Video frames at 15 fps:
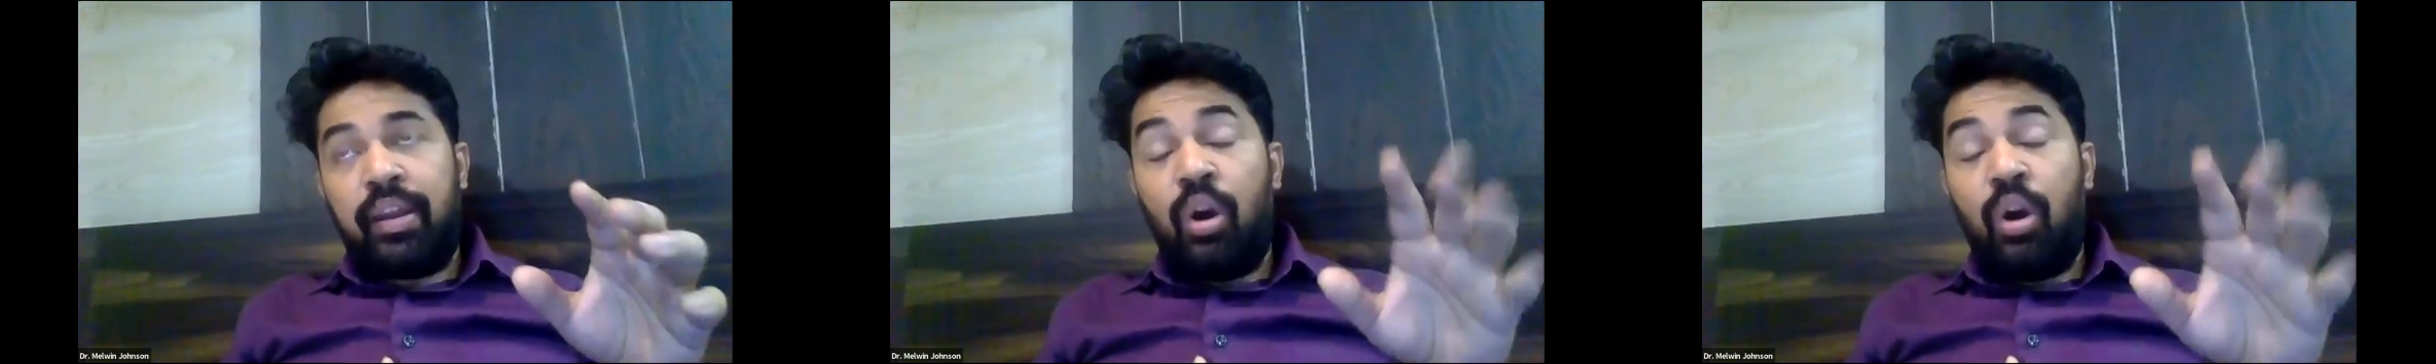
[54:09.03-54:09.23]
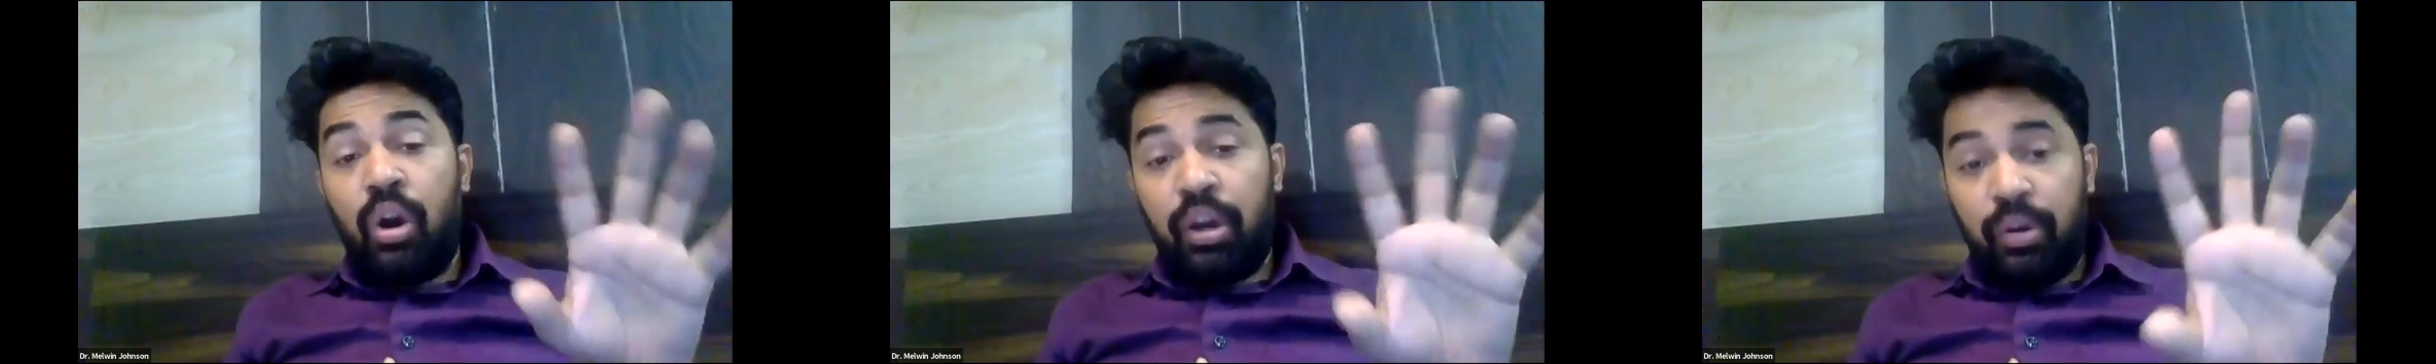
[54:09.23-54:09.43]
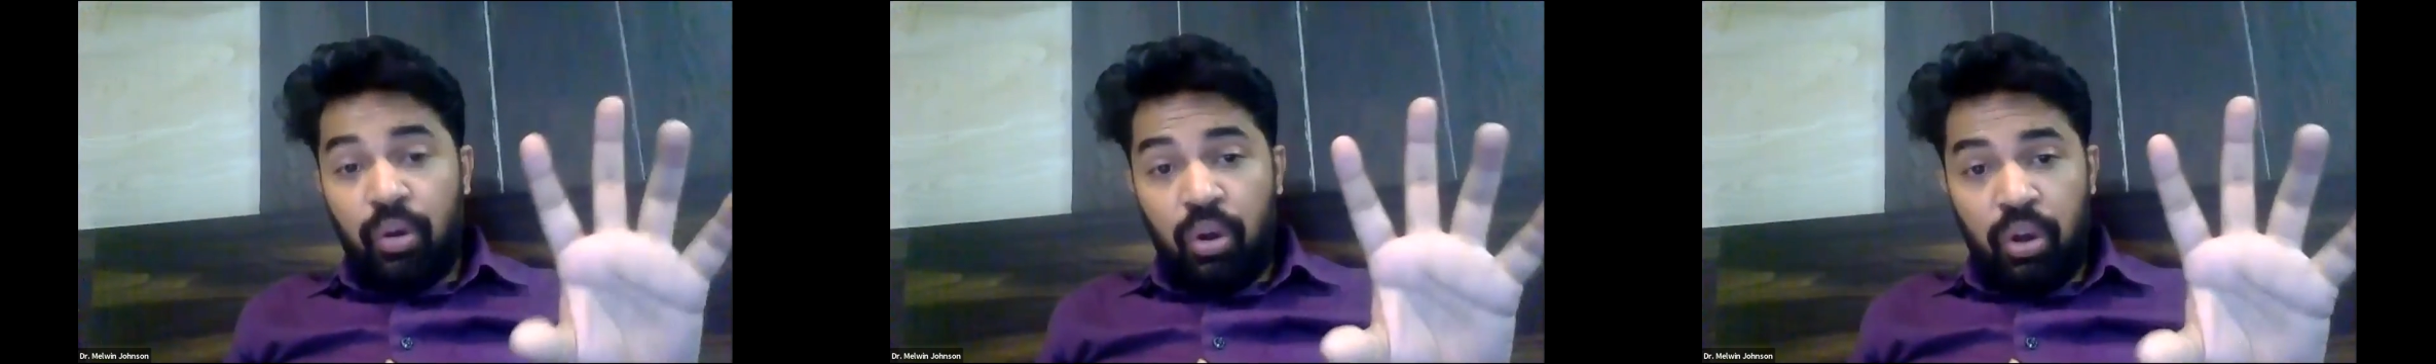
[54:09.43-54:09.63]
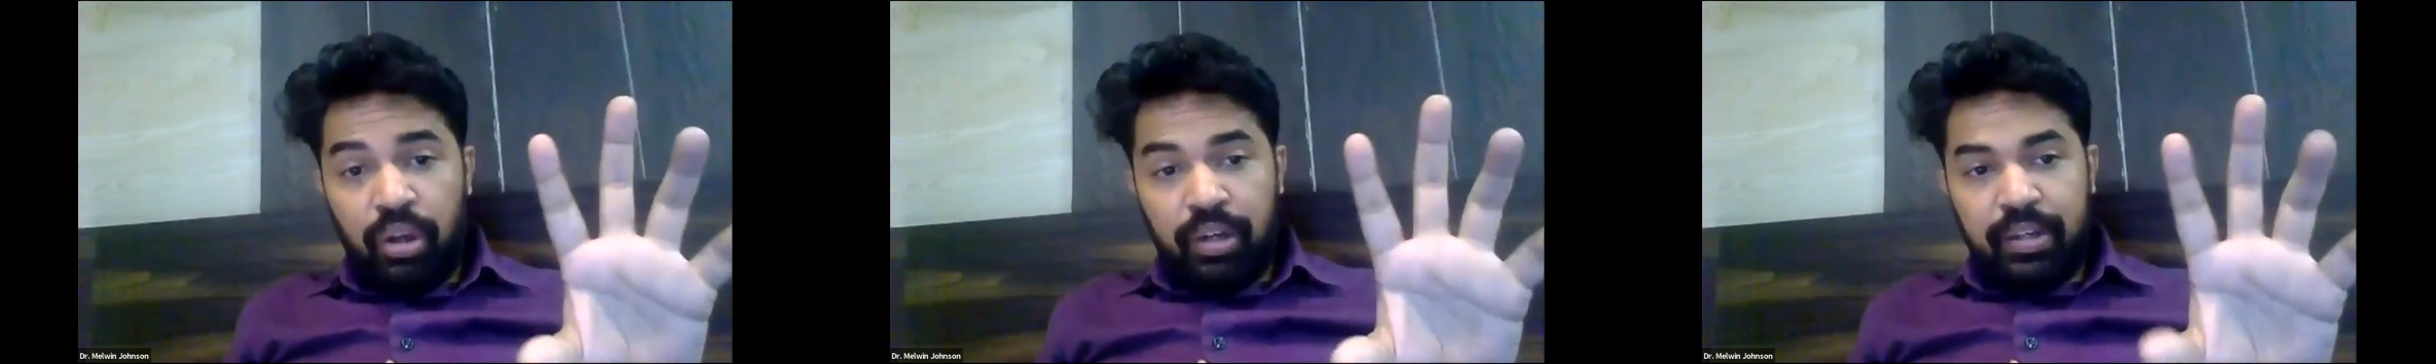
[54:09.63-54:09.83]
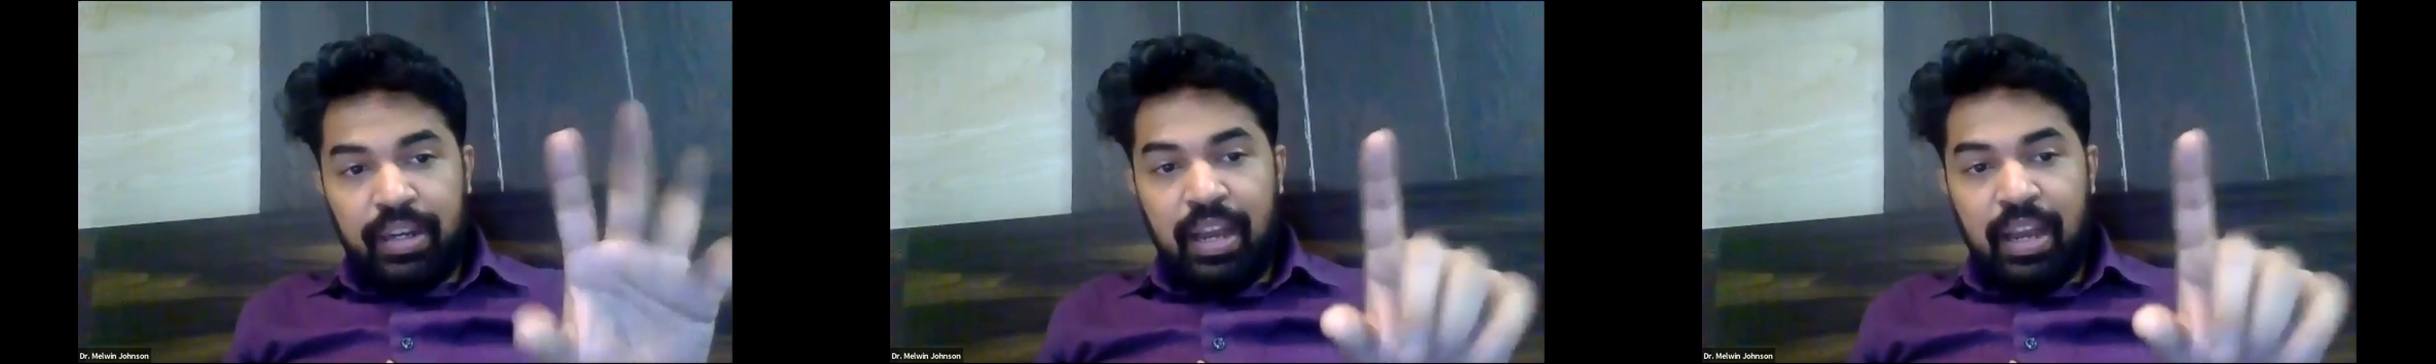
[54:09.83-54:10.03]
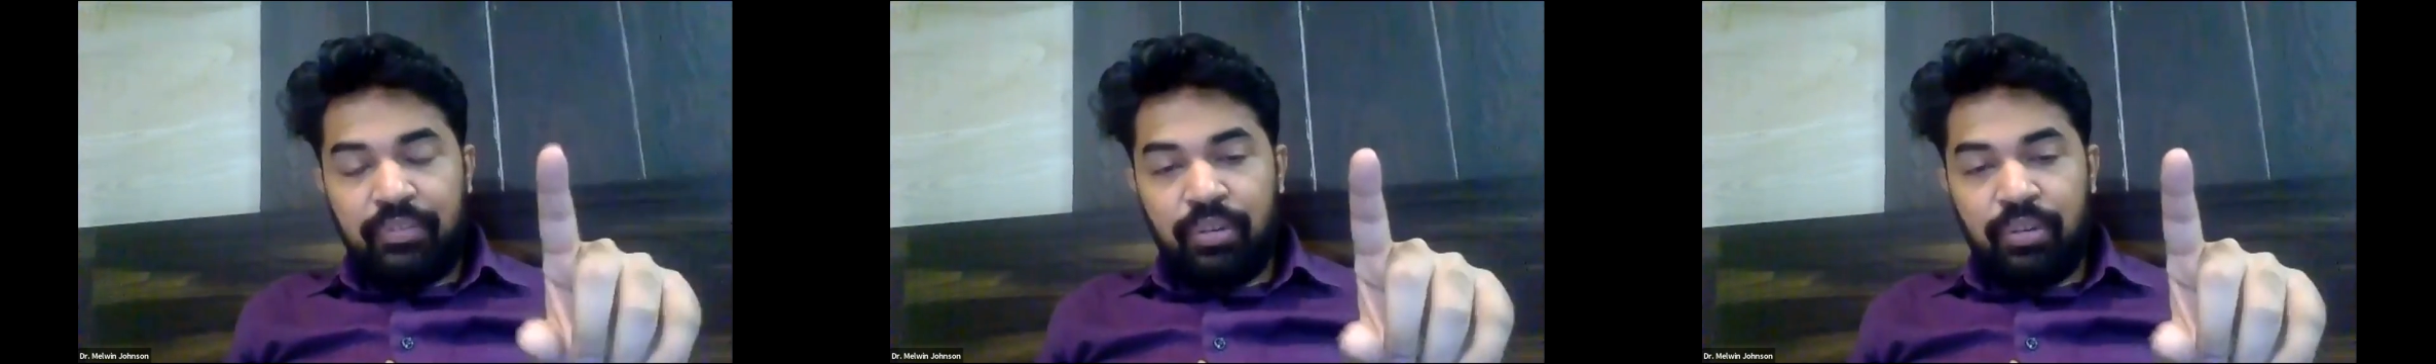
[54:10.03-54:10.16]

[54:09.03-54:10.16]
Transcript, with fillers: or or yeah.